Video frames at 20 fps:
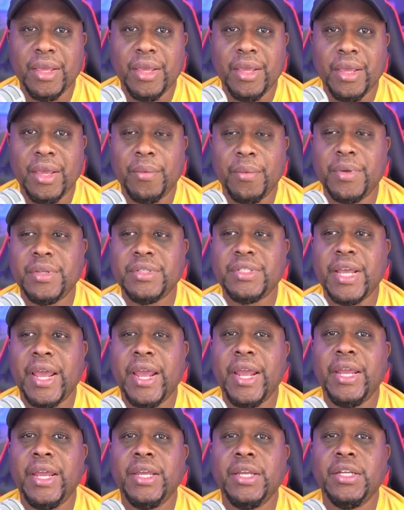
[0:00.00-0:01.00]
It was
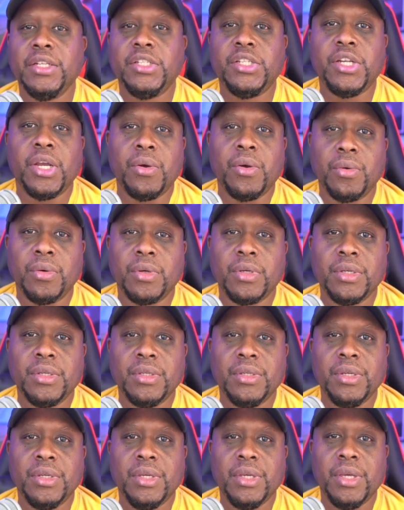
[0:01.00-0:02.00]
a joke.
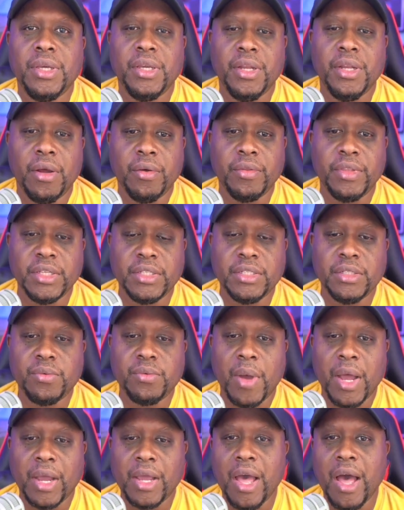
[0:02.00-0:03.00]
You know, this is
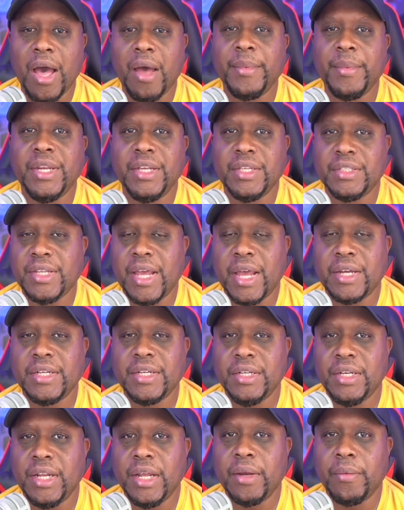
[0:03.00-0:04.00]
why comedy is
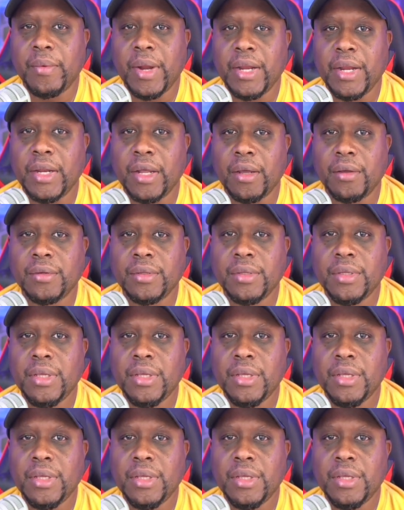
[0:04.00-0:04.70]
actually dead right now